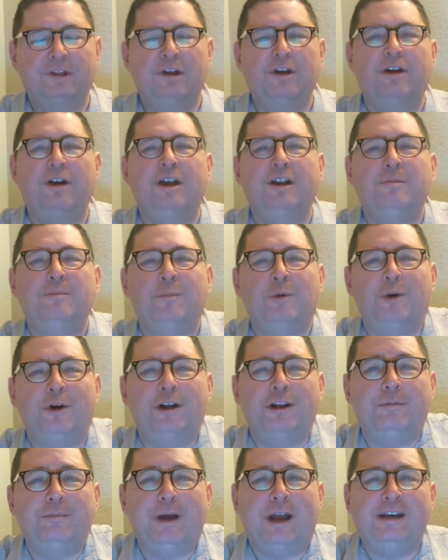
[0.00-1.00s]
Good
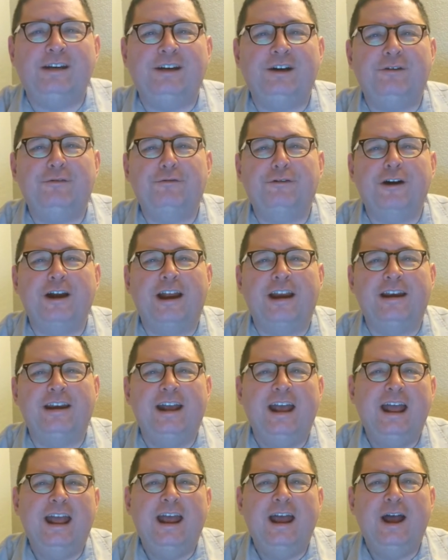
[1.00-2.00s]
morning, my dear
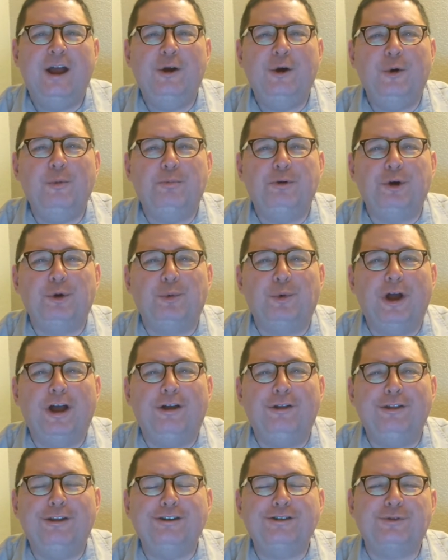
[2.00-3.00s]
friend. I hope you're
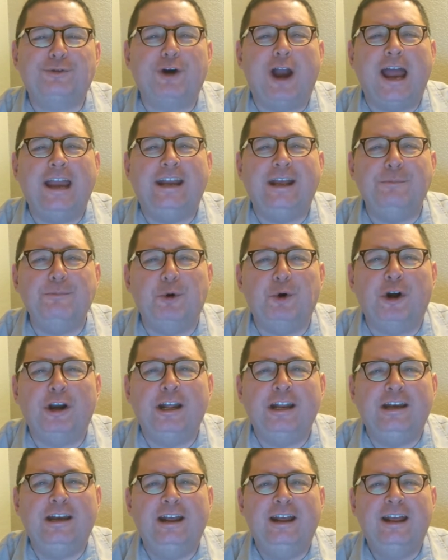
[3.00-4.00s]
well this Friday
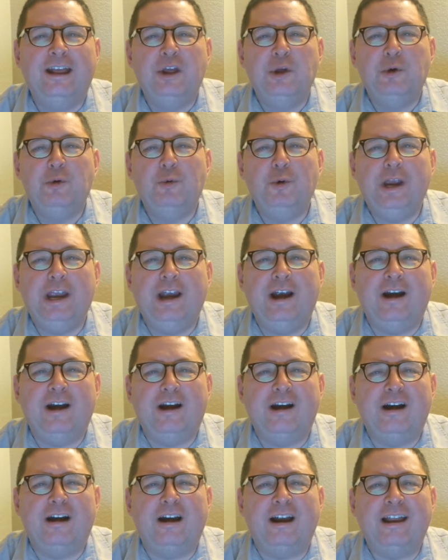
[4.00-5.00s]
morning. We
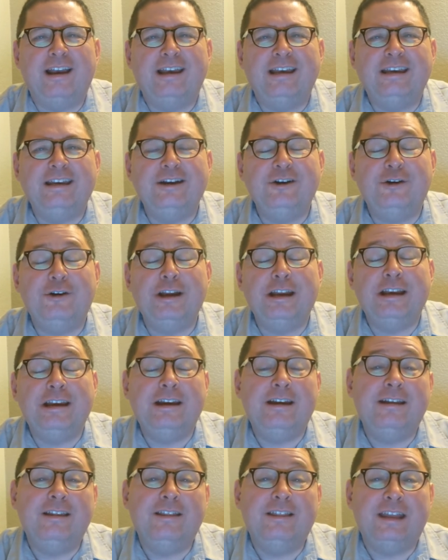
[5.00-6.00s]
are
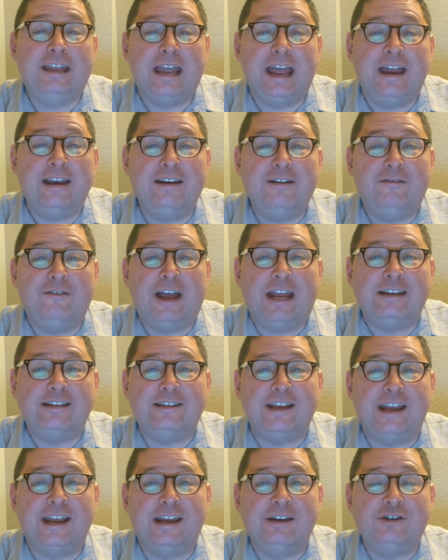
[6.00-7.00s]
nearing the end of
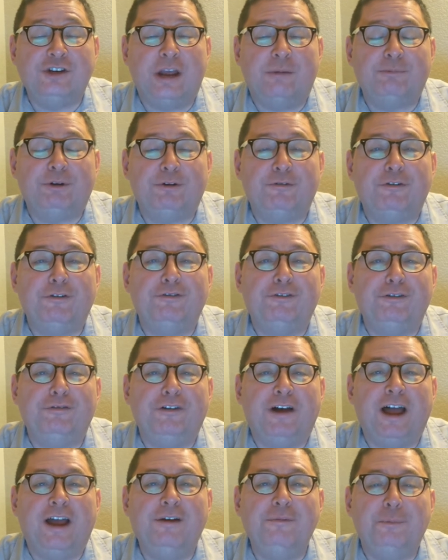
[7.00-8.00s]
Isaiah chapter
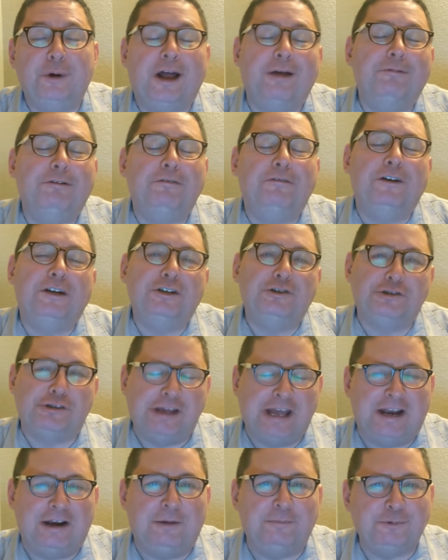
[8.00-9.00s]
55. Probably finish
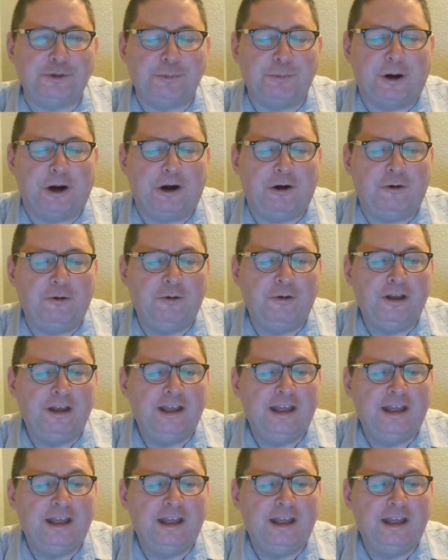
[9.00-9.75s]
that up tomorrow.